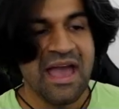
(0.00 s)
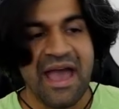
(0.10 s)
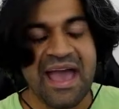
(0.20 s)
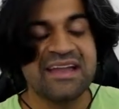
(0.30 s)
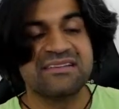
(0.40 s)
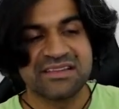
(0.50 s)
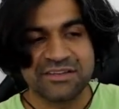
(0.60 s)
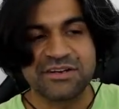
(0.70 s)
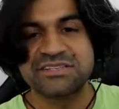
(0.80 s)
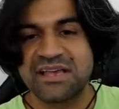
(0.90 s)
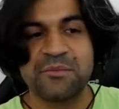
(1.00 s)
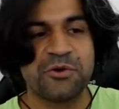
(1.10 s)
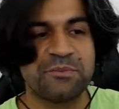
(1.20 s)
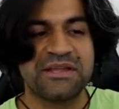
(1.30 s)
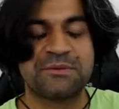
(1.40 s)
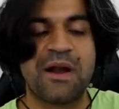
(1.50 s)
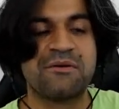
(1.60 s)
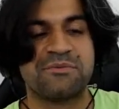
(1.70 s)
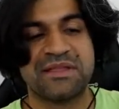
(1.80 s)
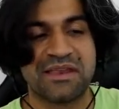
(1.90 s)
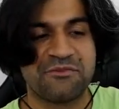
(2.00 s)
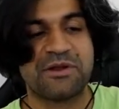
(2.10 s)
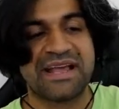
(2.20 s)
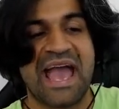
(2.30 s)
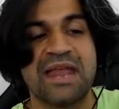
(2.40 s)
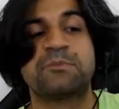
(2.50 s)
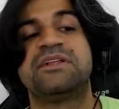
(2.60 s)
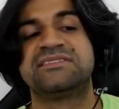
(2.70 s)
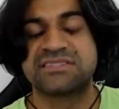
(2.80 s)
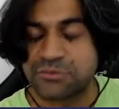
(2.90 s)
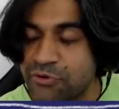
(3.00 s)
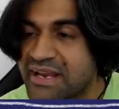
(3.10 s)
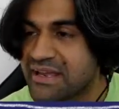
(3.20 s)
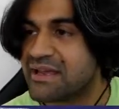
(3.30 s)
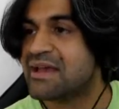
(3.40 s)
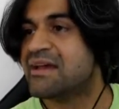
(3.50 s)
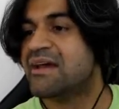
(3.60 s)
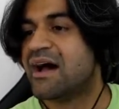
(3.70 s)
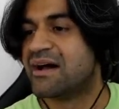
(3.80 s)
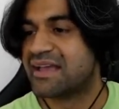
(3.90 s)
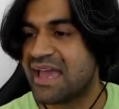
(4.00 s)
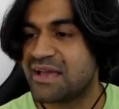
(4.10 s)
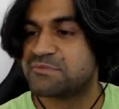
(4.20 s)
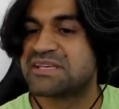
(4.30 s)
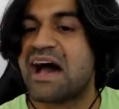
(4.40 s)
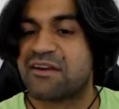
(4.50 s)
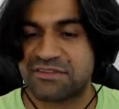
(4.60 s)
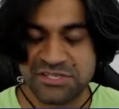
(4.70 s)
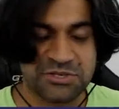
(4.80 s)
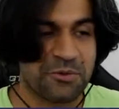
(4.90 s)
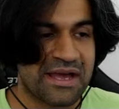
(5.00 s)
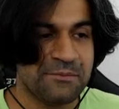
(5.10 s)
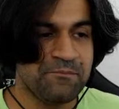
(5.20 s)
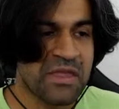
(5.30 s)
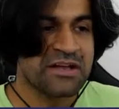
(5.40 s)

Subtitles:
And the third sum would be the probability of winning n plus 3 games out of the 2n.